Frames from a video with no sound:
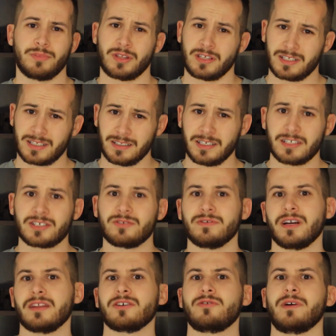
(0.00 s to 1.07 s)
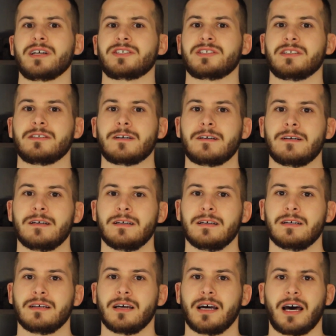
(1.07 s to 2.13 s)
But this leads to another question.
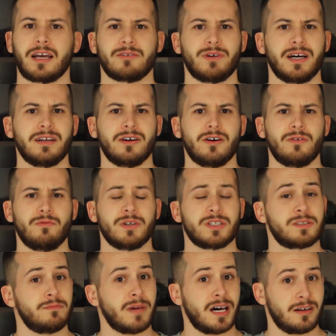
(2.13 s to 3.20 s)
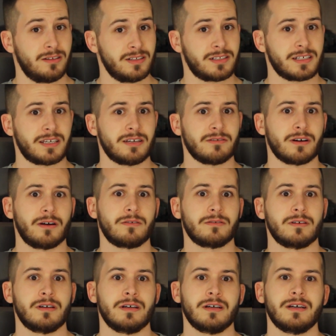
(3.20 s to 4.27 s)
How do I know which model is a hero?
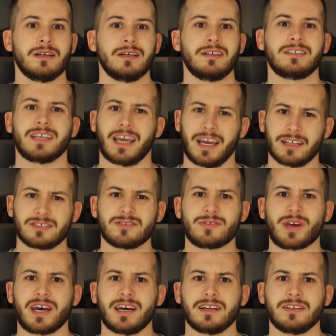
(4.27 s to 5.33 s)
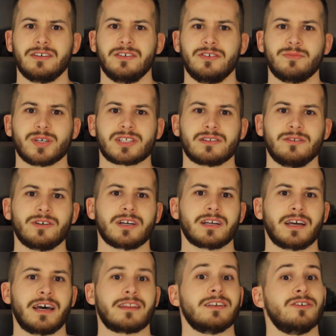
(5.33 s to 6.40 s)
To answer that, you must
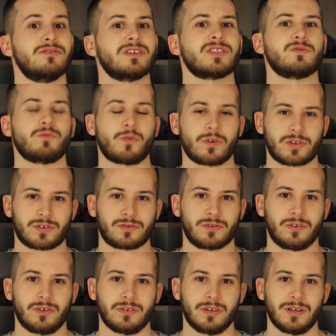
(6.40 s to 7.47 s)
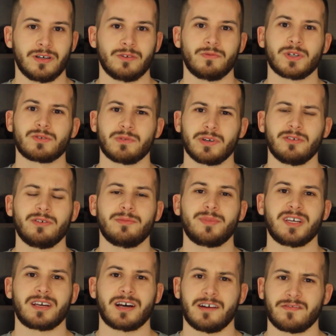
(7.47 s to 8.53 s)
look at the unit's war scroll, which we will
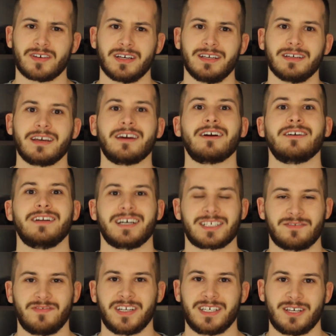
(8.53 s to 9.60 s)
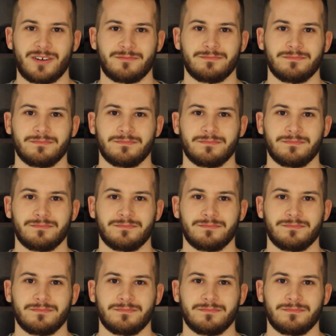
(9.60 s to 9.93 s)
be covering in our next video.